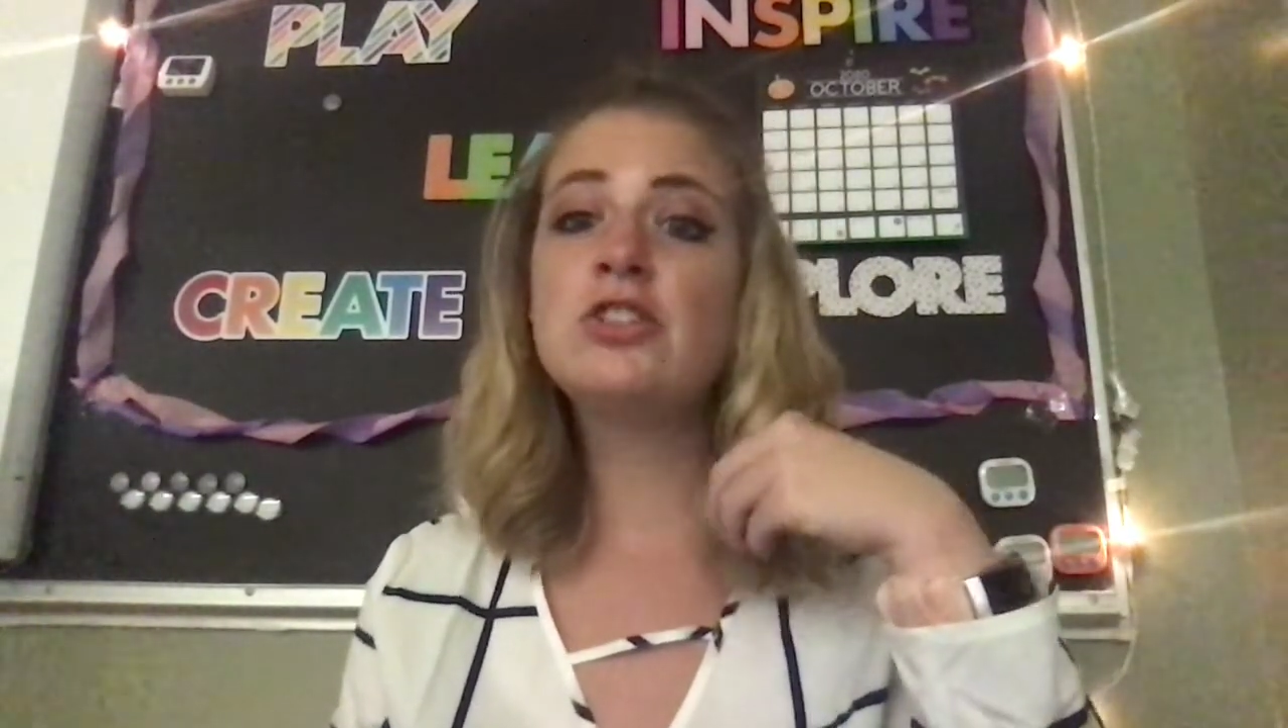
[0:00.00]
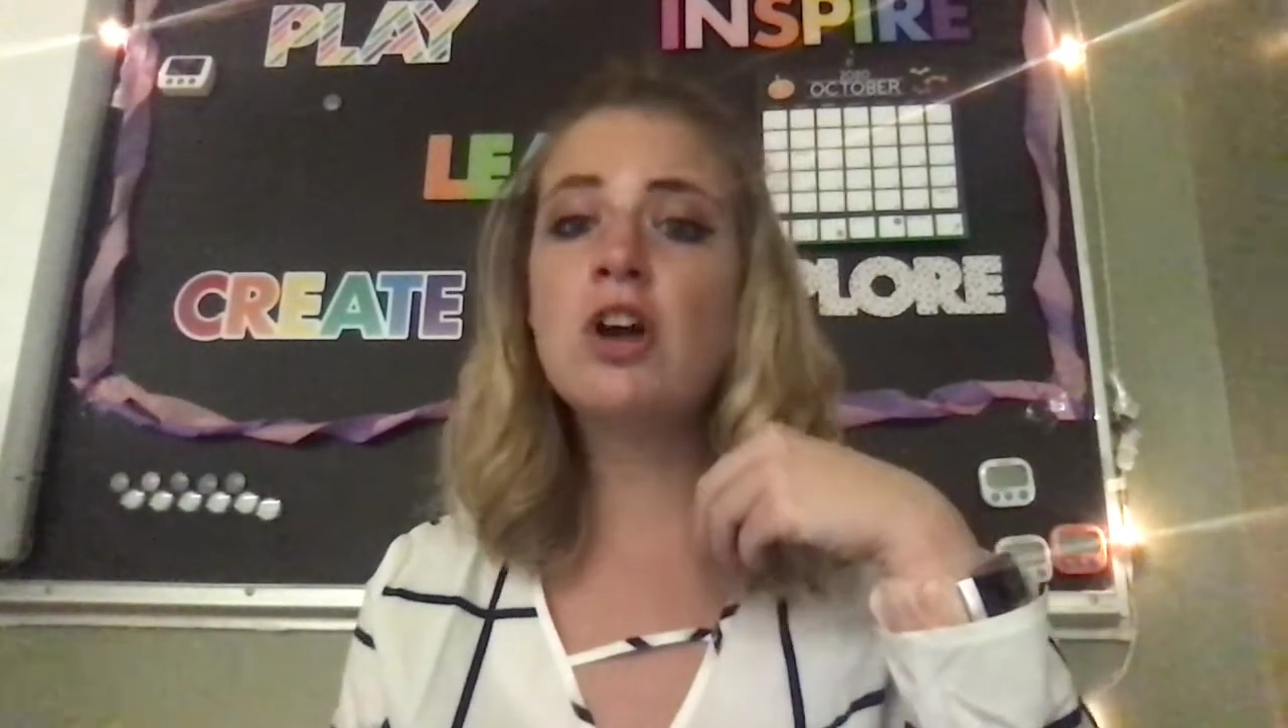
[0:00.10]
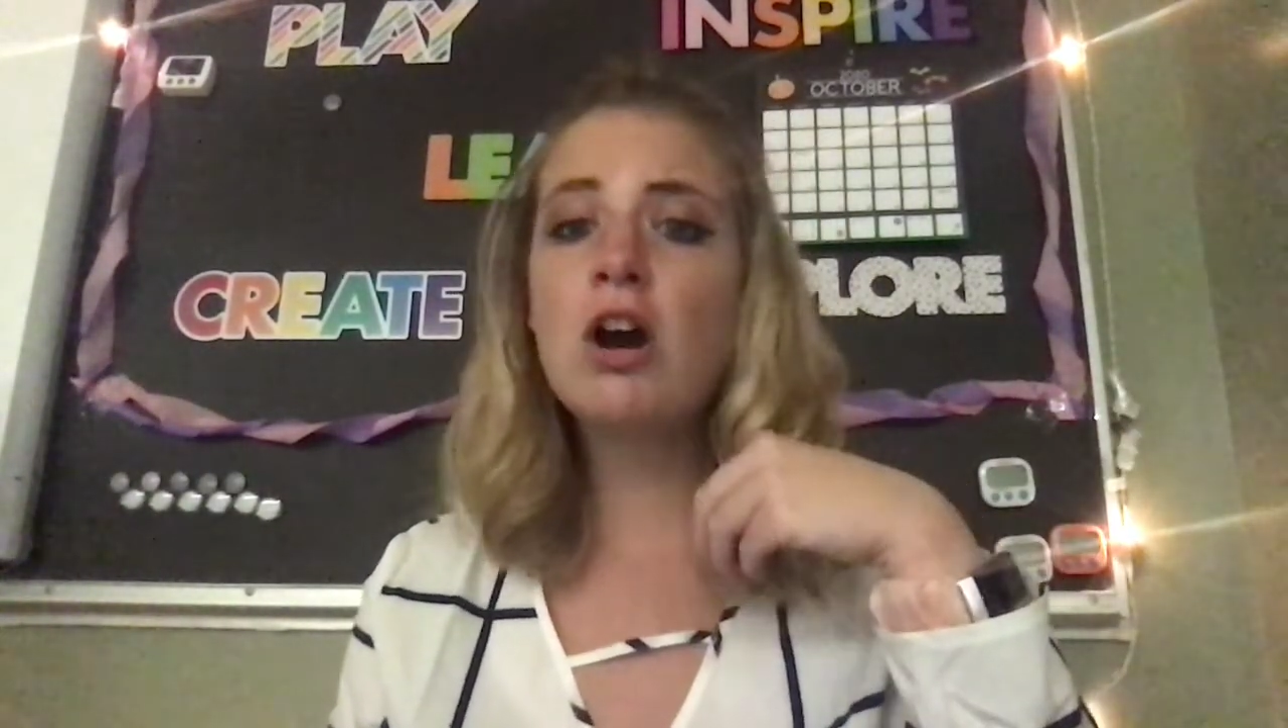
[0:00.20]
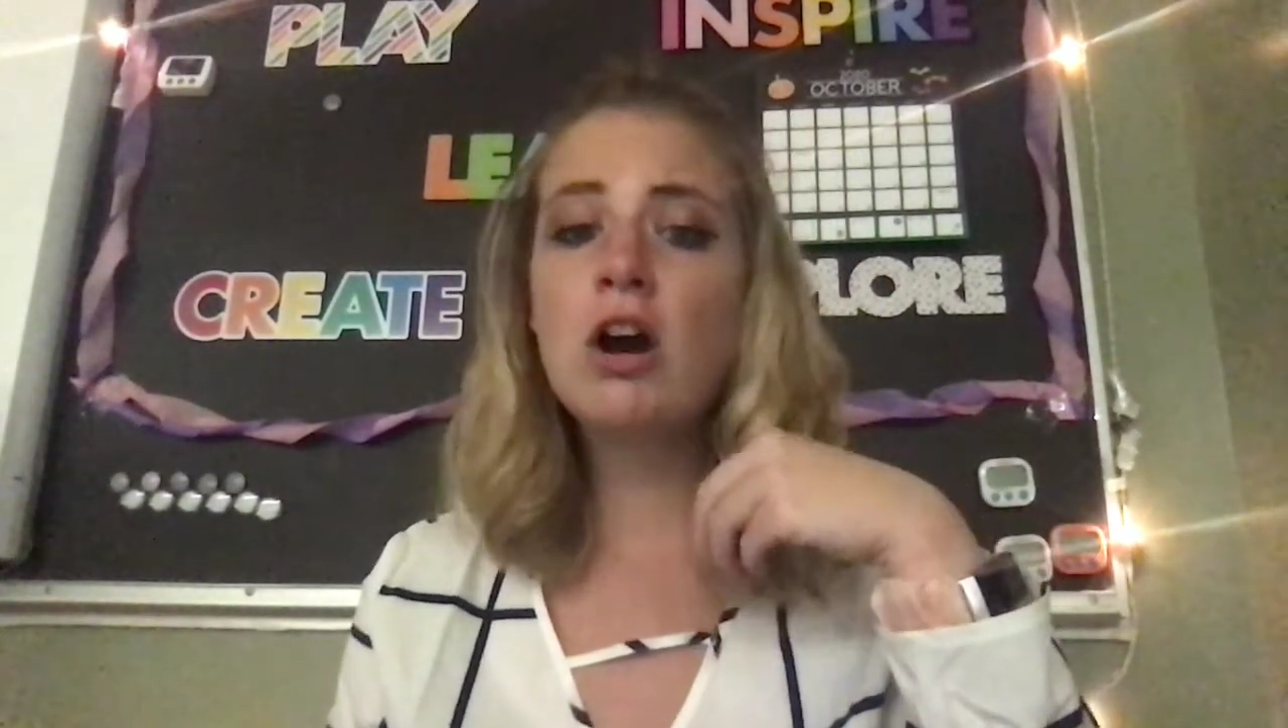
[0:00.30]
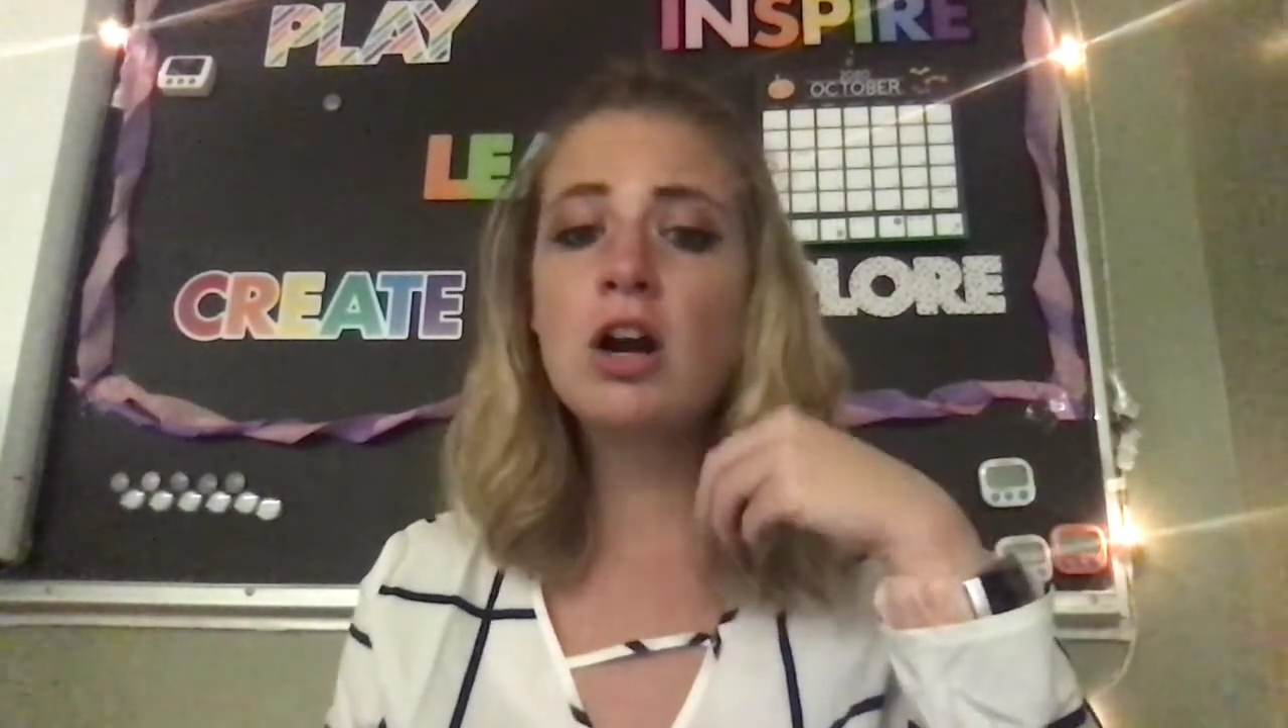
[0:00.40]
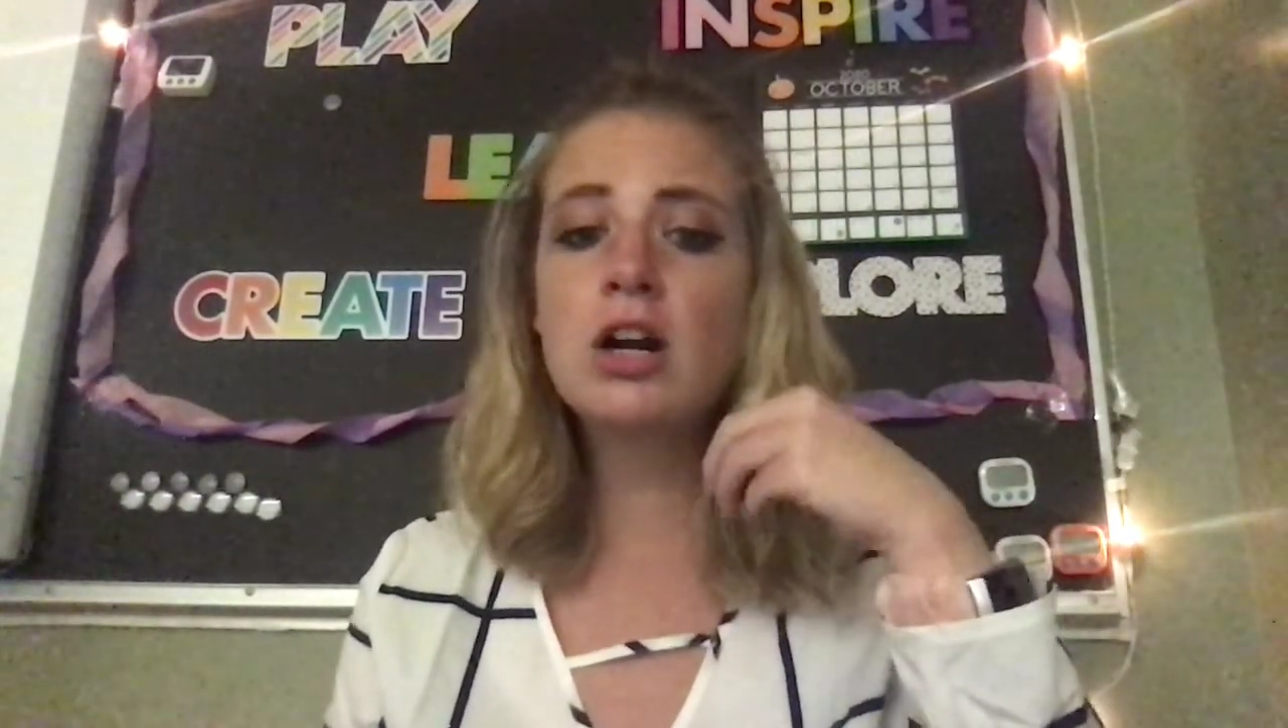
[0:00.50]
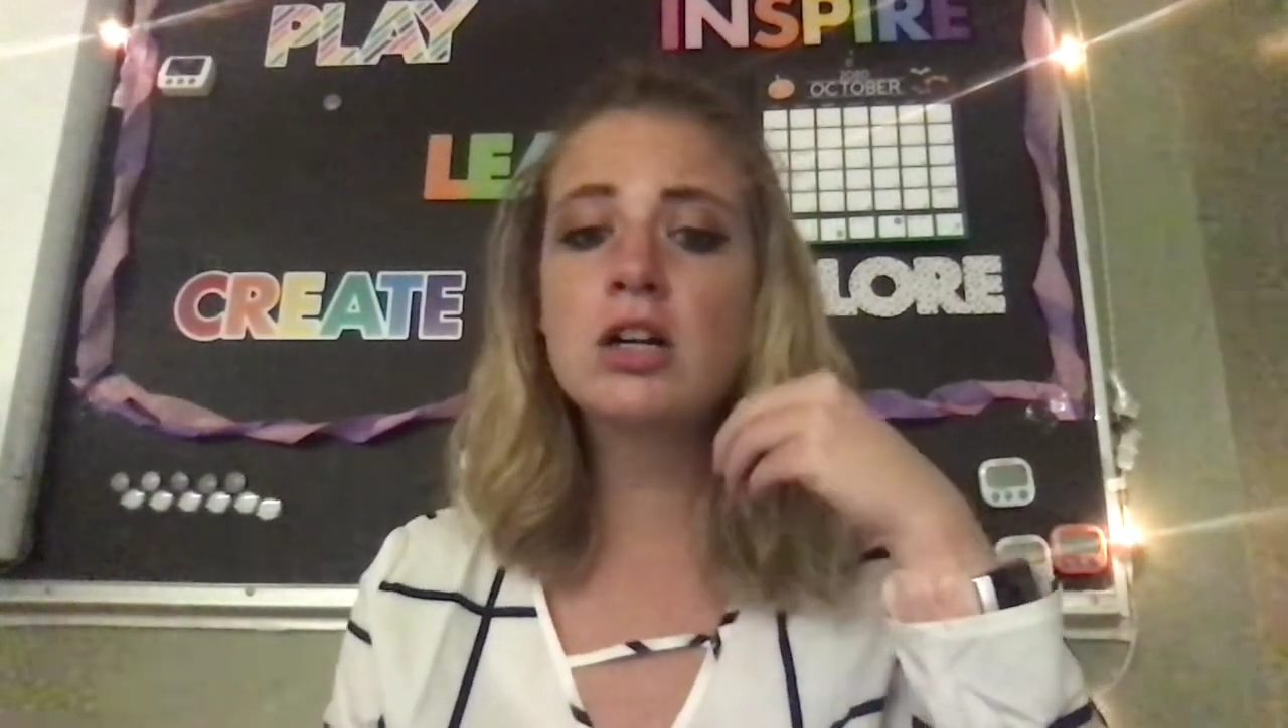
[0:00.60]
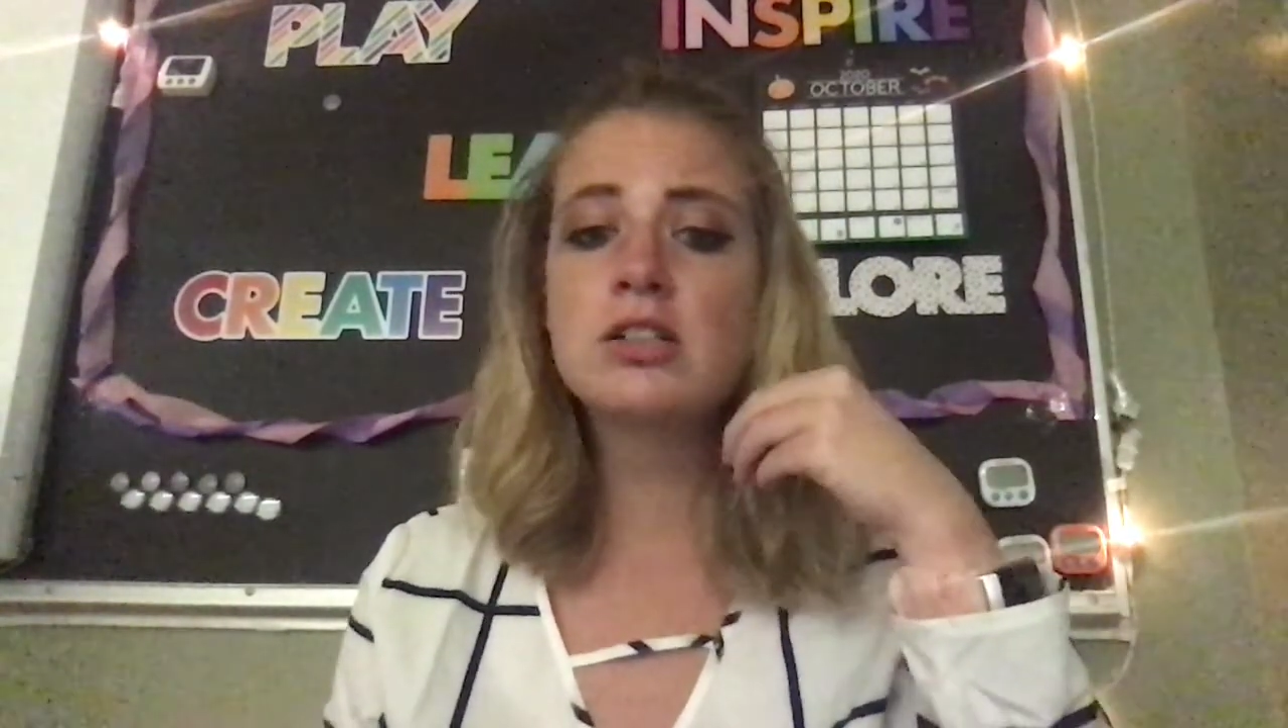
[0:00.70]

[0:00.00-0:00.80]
dark,